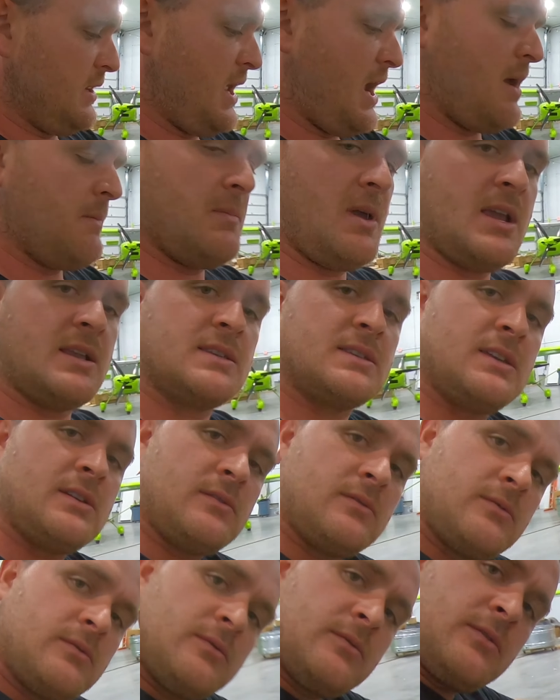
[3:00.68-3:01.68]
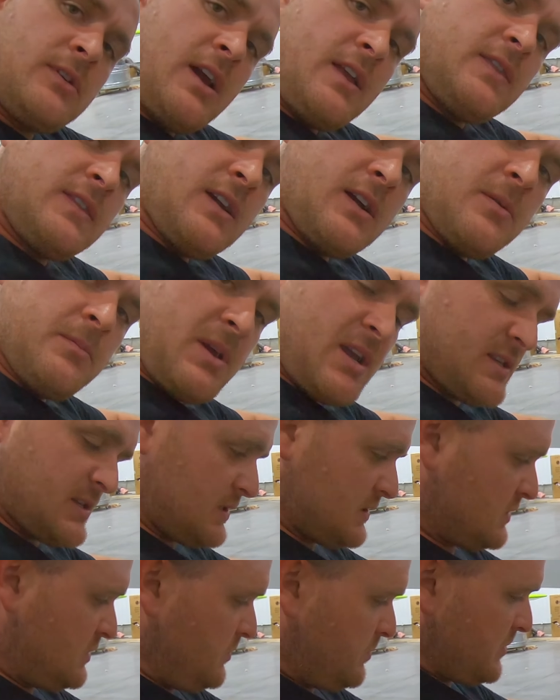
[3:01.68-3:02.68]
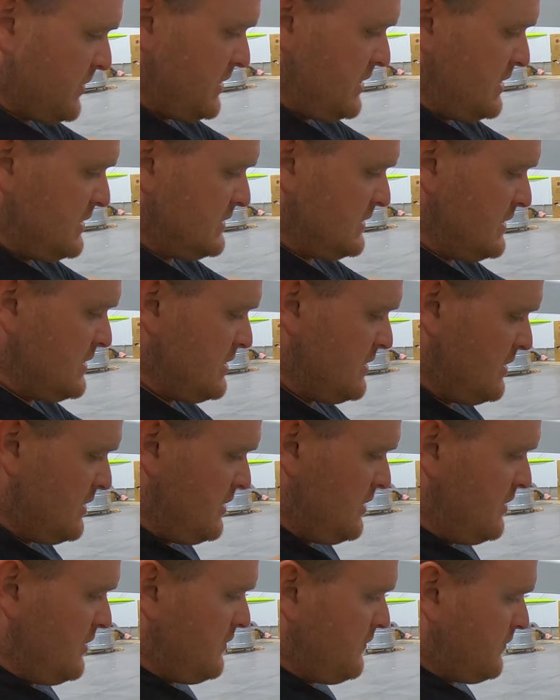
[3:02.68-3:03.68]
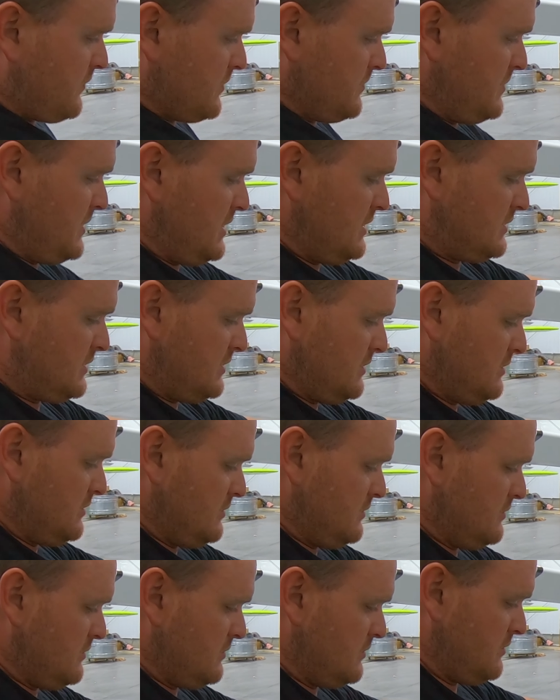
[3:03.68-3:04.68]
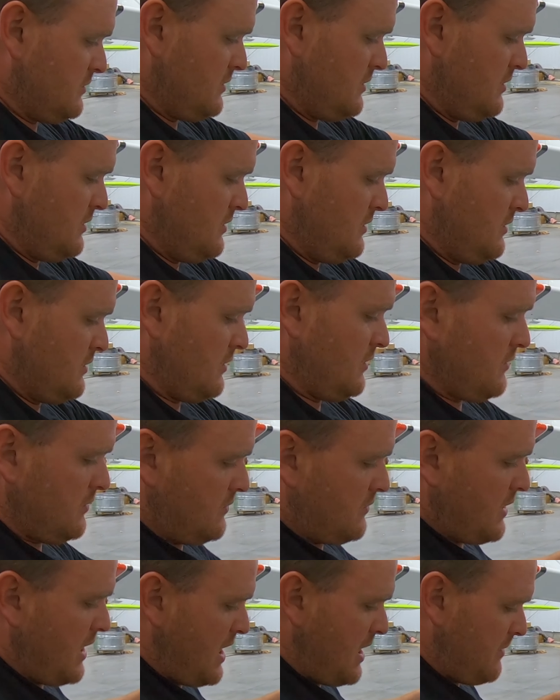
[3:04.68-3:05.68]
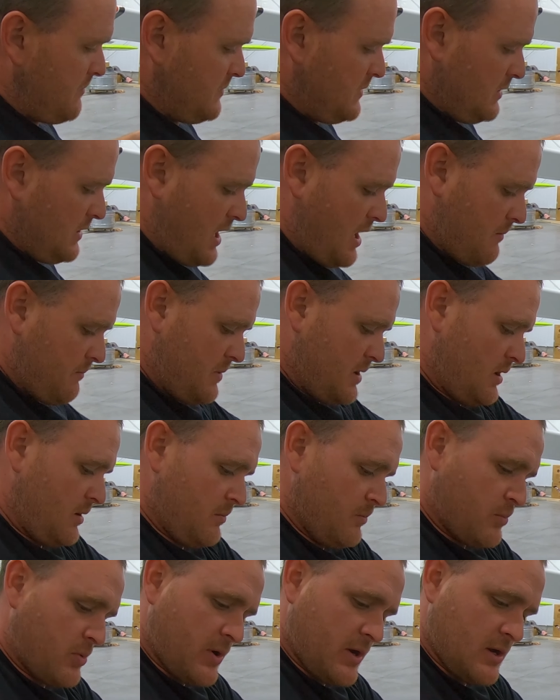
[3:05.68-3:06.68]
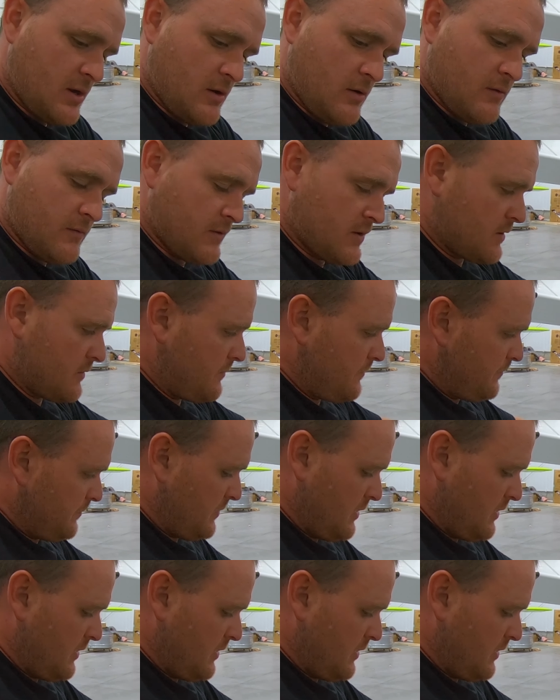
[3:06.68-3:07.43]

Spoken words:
That makes it, right there makes it super easy for me to grab the lap belt, bring it over.